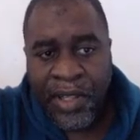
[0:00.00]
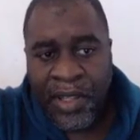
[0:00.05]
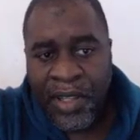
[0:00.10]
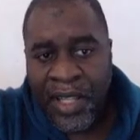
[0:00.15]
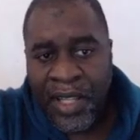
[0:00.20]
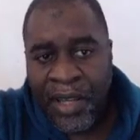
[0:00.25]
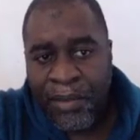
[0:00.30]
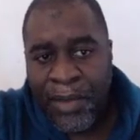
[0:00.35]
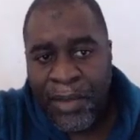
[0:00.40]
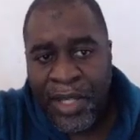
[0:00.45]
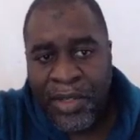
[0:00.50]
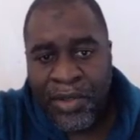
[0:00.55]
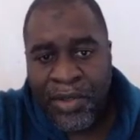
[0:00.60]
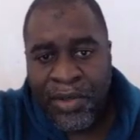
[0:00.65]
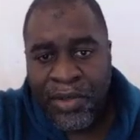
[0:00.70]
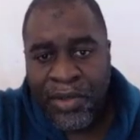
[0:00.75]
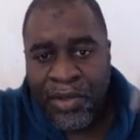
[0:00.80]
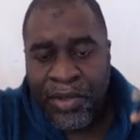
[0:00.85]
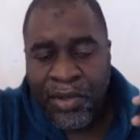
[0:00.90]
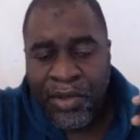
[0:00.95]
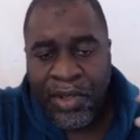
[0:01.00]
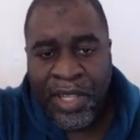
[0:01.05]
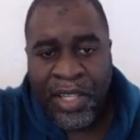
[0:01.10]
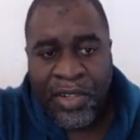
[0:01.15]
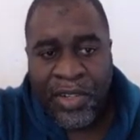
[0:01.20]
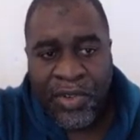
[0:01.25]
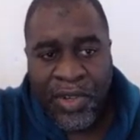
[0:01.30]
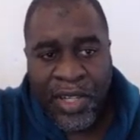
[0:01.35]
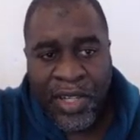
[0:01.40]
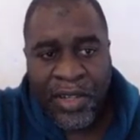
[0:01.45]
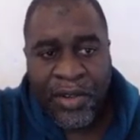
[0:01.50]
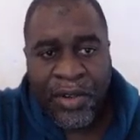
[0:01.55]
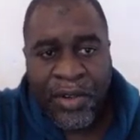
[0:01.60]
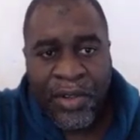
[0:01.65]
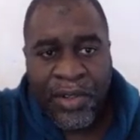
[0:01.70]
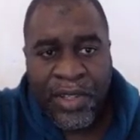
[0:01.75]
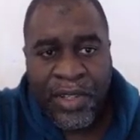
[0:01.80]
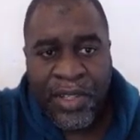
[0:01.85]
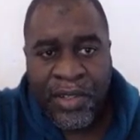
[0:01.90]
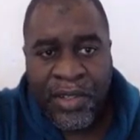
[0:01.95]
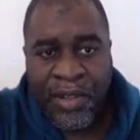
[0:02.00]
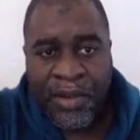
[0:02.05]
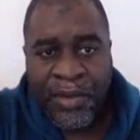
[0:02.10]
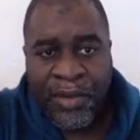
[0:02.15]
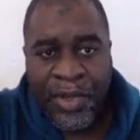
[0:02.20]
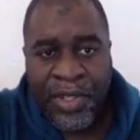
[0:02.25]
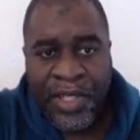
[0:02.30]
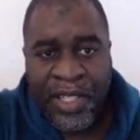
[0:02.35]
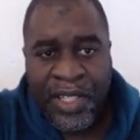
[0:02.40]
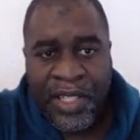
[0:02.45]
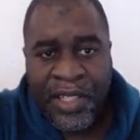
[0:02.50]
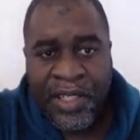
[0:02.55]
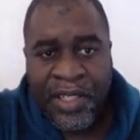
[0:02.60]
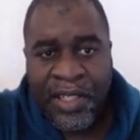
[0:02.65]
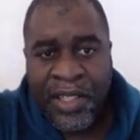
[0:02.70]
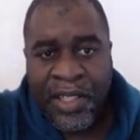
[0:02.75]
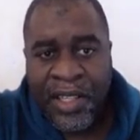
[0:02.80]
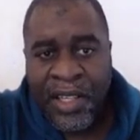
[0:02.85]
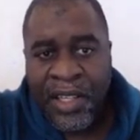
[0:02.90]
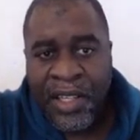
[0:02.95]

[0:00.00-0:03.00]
there are metals. You can trade all these commodities.